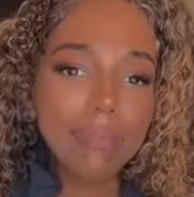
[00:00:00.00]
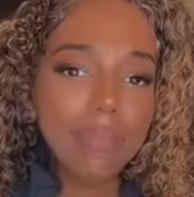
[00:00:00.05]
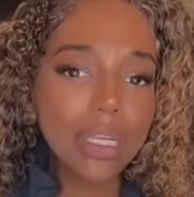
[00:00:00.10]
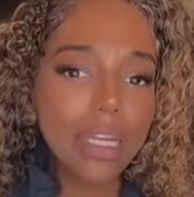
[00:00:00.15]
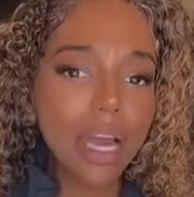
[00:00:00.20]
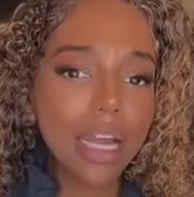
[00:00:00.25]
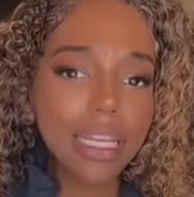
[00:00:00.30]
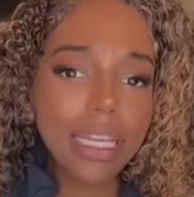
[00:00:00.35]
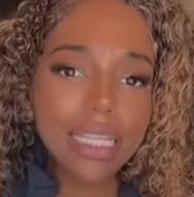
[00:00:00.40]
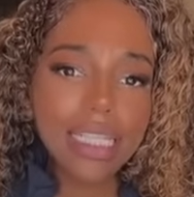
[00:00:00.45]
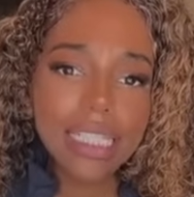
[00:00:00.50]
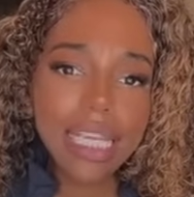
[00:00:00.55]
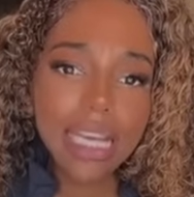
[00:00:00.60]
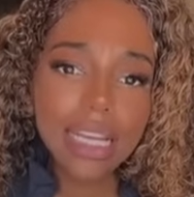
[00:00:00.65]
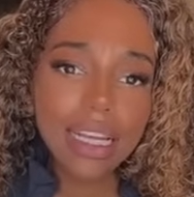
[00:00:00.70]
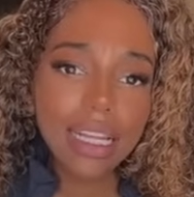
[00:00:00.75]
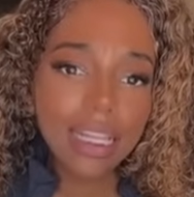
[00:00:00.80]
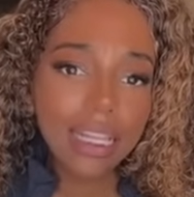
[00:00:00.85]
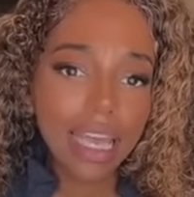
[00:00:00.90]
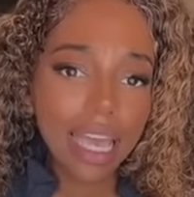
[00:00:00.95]
Some of y'all need
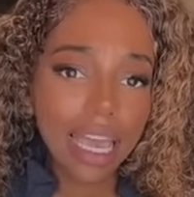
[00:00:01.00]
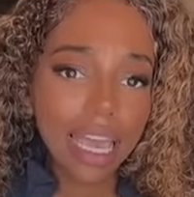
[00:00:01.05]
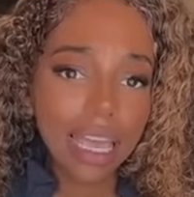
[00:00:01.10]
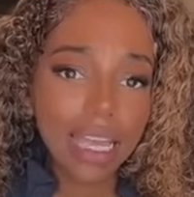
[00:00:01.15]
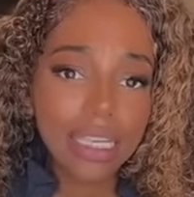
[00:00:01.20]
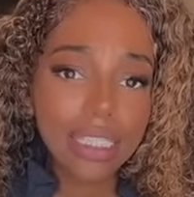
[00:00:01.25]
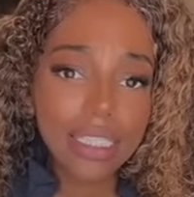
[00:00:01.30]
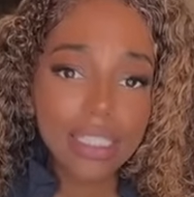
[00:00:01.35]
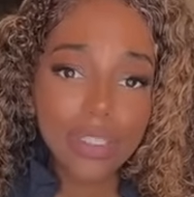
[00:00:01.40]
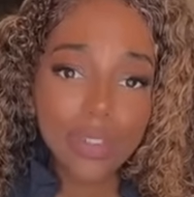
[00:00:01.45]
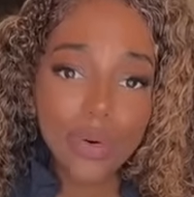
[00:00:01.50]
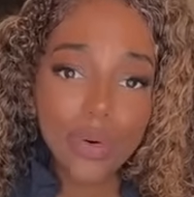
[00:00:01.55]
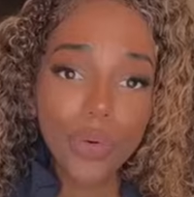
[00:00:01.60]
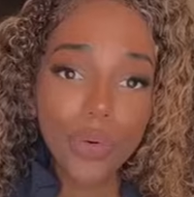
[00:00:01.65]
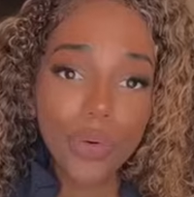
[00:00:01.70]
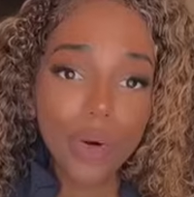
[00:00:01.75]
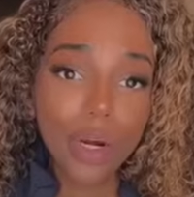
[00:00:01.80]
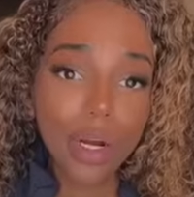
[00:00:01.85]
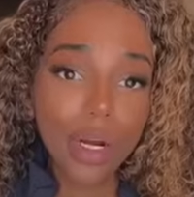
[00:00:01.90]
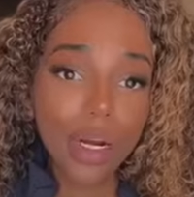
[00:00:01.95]
to take a class
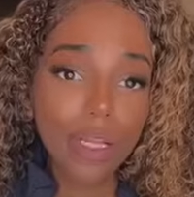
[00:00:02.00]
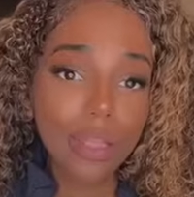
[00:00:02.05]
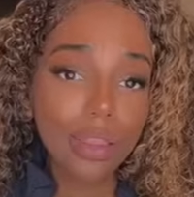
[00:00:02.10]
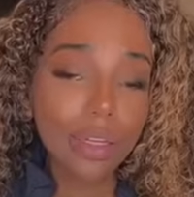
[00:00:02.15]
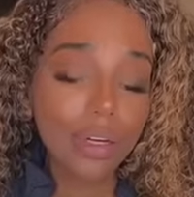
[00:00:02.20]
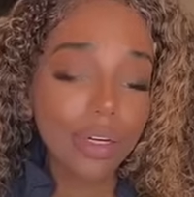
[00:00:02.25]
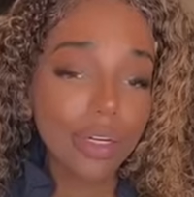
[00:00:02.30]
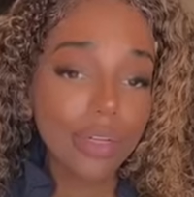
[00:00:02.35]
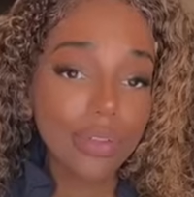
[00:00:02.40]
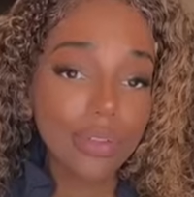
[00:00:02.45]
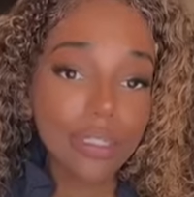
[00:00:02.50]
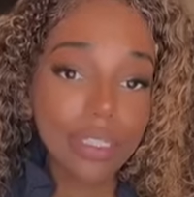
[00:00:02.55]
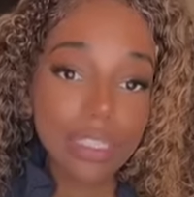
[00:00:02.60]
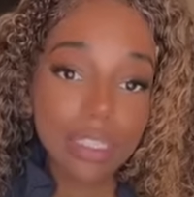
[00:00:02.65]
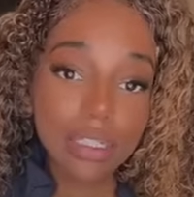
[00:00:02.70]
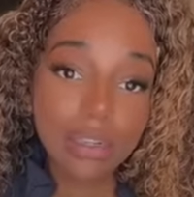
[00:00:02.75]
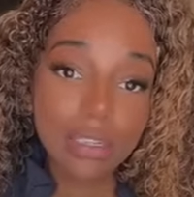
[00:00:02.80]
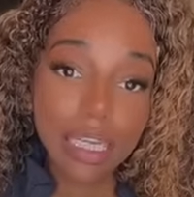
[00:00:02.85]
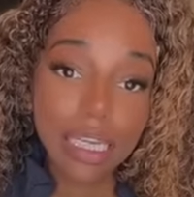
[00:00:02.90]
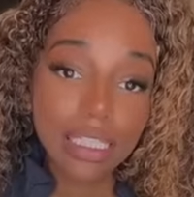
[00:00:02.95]
or learn a
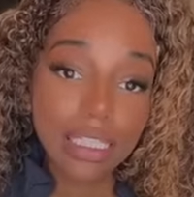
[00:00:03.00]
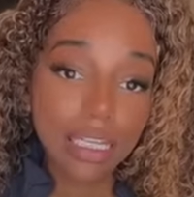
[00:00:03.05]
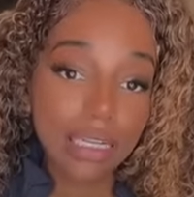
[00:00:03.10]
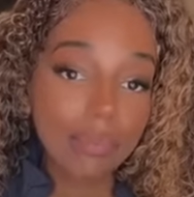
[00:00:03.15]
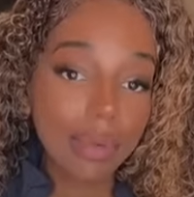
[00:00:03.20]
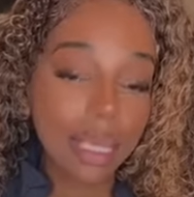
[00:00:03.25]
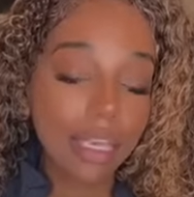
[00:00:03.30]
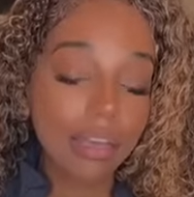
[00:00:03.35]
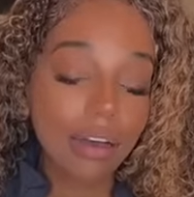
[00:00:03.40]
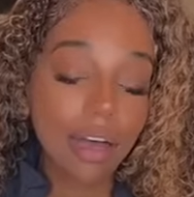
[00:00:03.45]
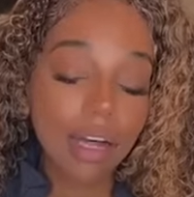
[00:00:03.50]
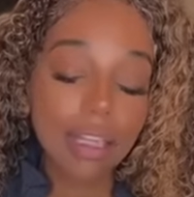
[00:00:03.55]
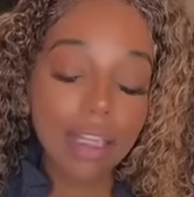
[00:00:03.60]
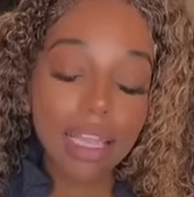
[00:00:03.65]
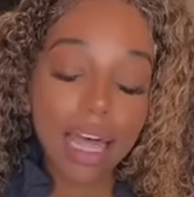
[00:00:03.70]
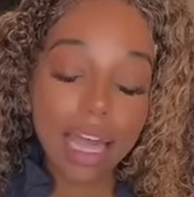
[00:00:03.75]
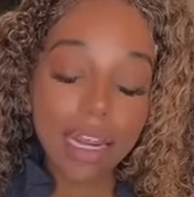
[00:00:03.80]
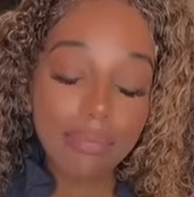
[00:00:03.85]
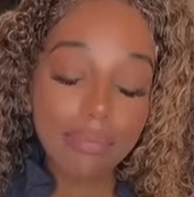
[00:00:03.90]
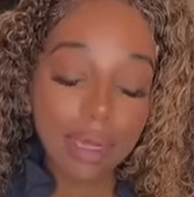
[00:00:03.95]
new skill that's going to make
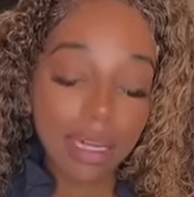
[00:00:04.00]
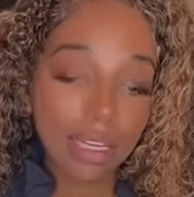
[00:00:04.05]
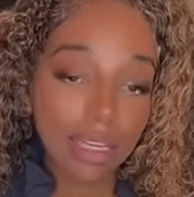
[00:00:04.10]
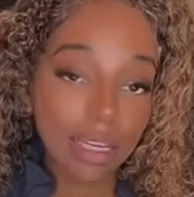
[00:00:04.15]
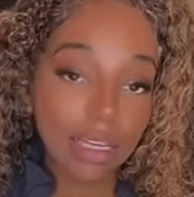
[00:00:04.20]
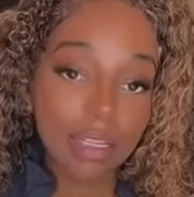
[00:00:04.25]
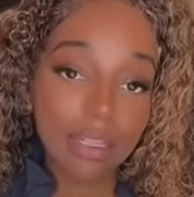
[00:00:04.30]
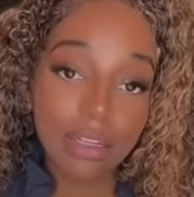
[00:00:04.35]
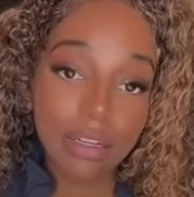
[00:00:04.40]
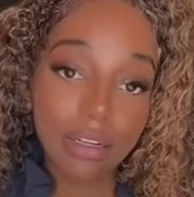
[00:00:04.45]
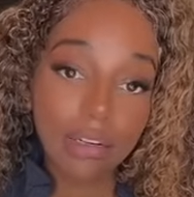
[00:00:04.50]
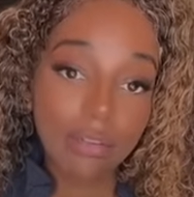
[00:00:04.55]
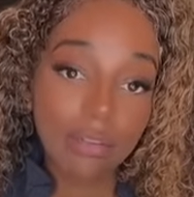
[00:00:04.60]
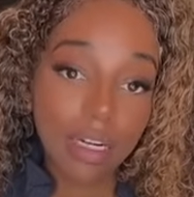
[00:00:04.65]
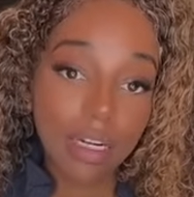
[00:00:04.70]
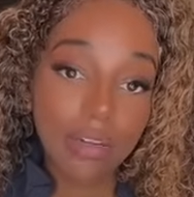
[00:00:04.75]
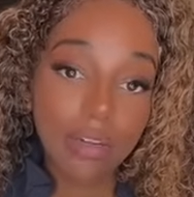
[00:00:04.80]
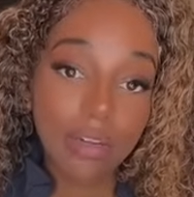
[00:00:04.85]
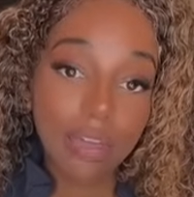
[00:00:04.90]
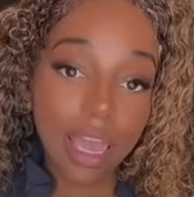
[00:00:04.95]
y'all a lot of money in the
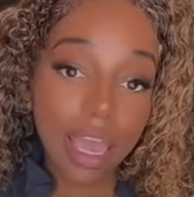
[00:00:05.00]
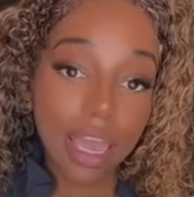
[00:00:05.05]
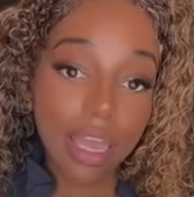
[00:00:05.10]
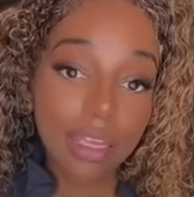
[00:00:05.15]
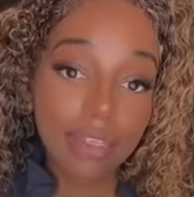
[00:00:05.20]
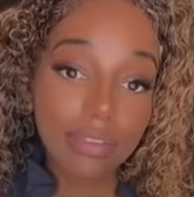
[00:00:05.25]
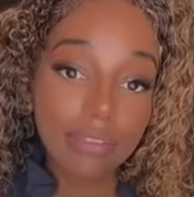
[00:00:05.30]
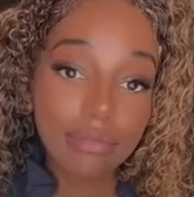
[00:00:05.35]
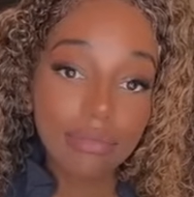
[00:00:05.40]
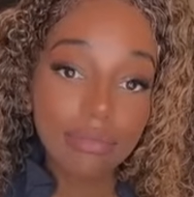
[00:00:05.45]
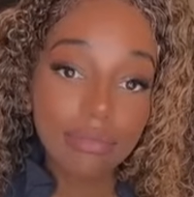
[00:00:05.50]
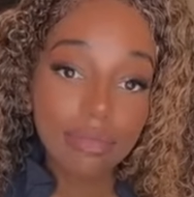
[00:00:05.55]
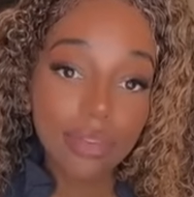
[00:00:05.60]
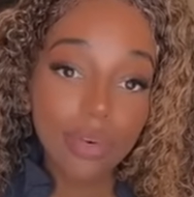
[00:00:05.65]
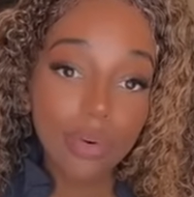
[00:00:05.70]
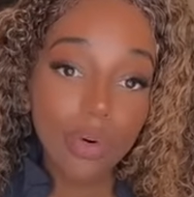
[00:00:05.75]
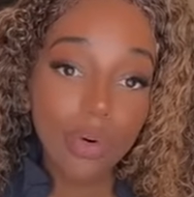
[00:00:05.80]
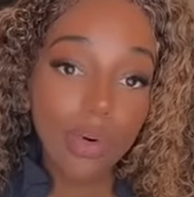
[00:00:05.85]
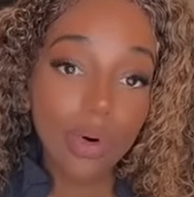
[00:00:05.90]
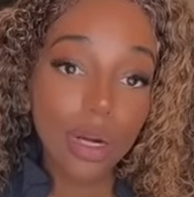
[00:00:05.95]
long run, okay?
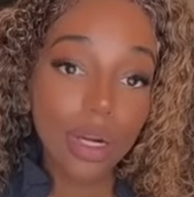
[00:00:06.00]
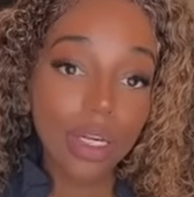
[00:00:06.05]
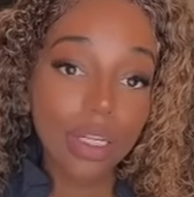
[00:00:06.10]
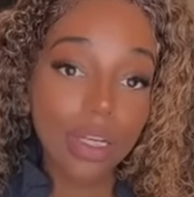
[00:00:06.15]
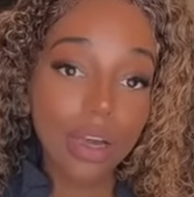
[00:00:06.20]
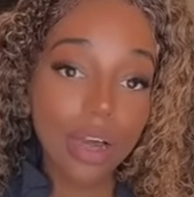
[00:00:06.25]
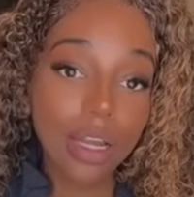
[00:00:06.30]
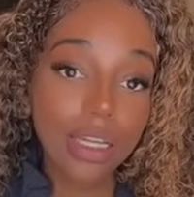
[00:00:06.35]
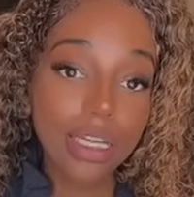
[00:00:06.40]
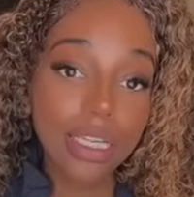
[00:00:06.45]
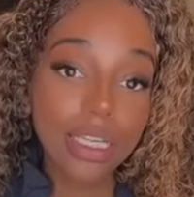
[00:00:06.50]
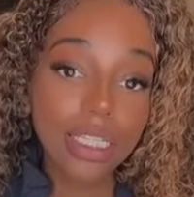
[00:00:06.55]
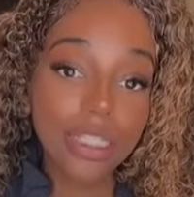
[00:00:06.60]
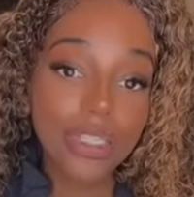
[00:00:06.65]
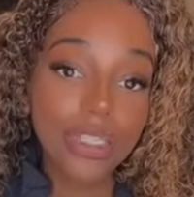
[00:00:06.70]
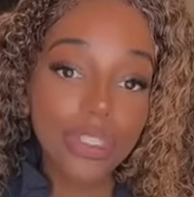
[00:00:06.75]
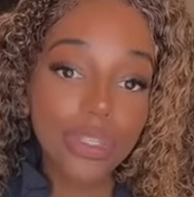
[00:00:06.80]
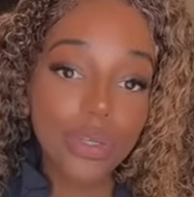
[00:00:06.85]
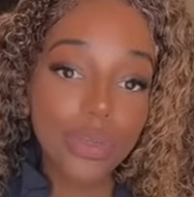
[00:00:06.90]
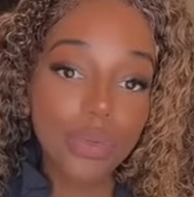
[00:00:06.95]
Or y'all
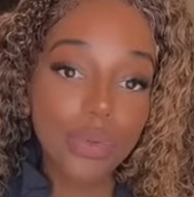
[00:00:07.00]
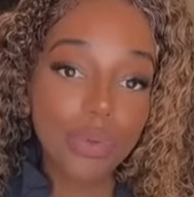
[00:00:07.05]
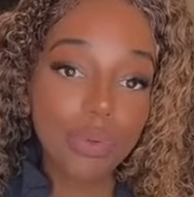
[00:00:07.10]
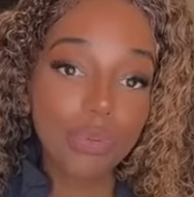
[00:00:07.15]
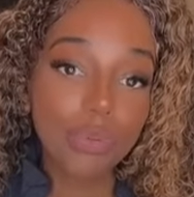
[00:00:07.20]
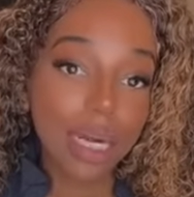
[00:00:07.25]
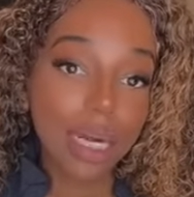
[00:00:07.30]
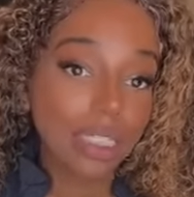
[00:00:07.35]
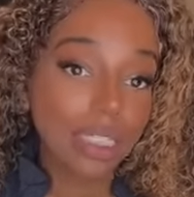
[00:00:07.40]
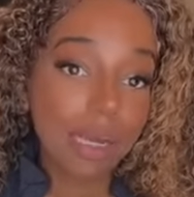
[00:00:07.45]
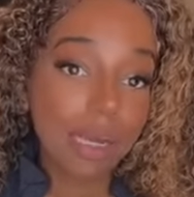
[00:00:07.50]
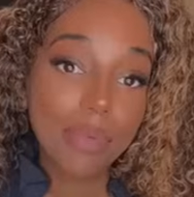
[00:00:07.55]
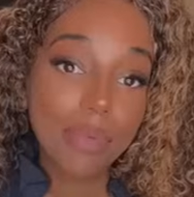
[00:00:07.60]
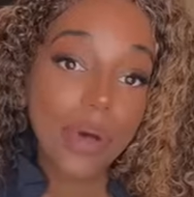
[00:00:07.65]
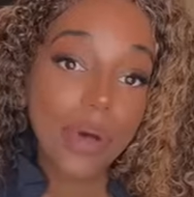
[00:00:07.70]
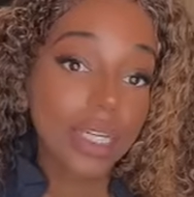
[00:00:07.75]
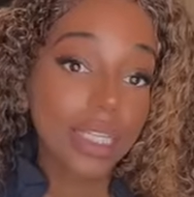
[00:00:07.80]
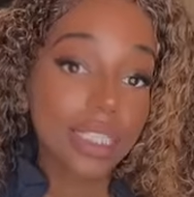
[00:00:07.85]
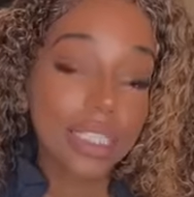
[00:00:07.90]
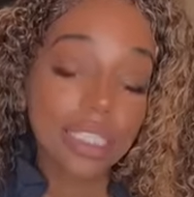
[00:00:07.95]
need to brush
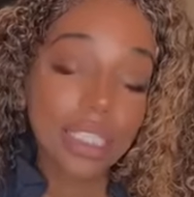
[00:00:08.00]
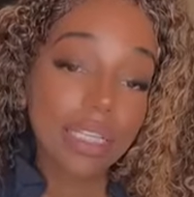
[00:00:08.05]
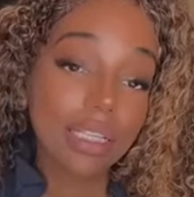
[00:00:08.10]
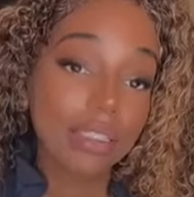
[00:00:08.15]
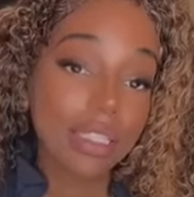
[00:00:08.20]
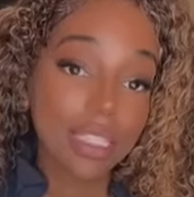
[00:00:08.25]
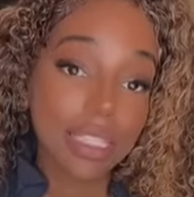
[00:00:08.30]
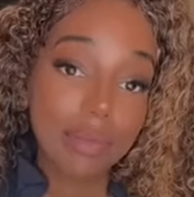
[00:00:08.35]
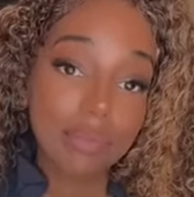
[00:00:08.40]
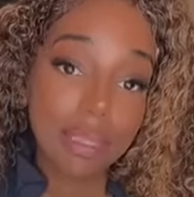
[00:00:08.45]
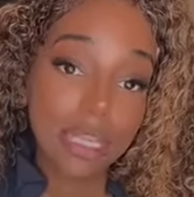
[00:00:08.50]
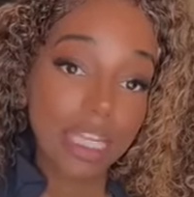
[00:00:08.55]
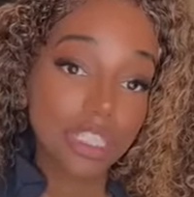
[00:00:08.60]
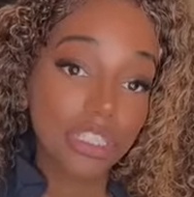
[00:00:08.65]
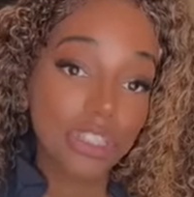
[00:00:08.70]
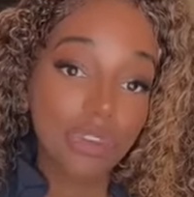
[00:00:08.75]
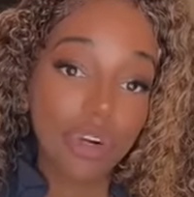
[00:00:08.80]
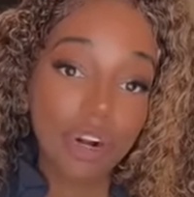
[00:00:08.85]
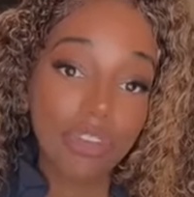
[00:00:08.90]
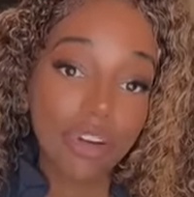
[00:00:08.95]
up on a skill or
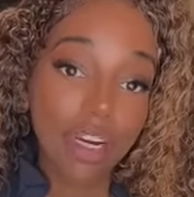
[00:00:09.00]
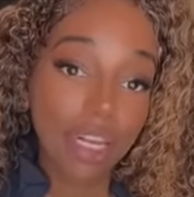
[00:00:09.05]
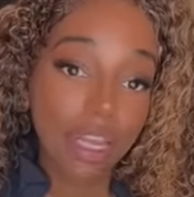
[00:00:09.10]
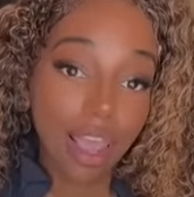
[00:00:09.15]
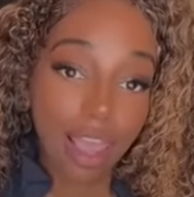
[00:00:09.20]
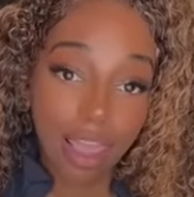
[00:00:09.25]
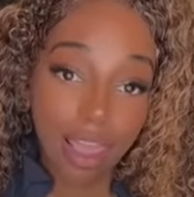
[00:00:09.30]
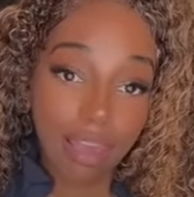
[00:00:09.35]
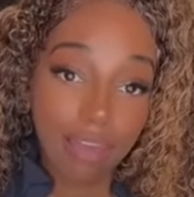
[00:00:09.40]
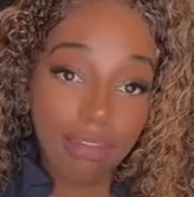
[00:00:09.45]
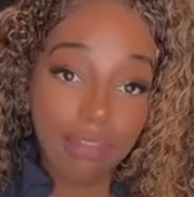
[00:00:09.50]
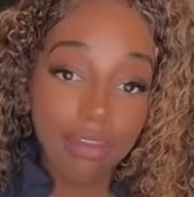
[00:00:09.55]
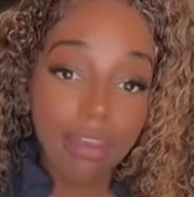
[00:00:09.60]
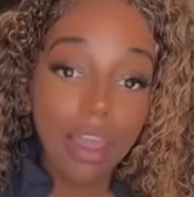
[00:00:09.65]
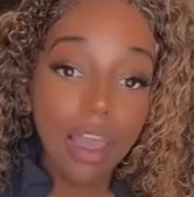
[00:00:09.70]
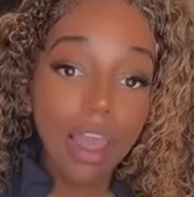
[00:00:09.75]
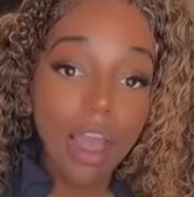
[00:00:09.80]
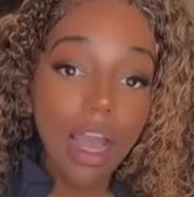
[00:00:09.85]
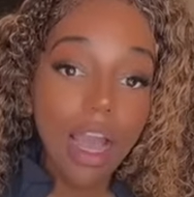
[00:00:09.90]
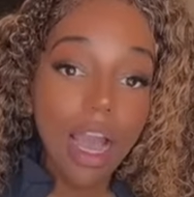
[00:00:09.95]
something that you already
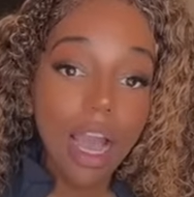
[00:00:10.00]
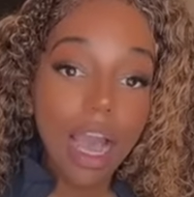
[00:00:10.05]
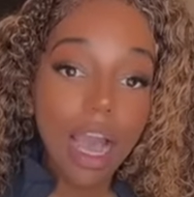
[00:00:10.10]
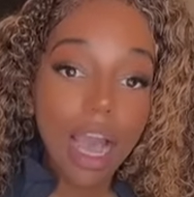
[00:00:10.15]
have.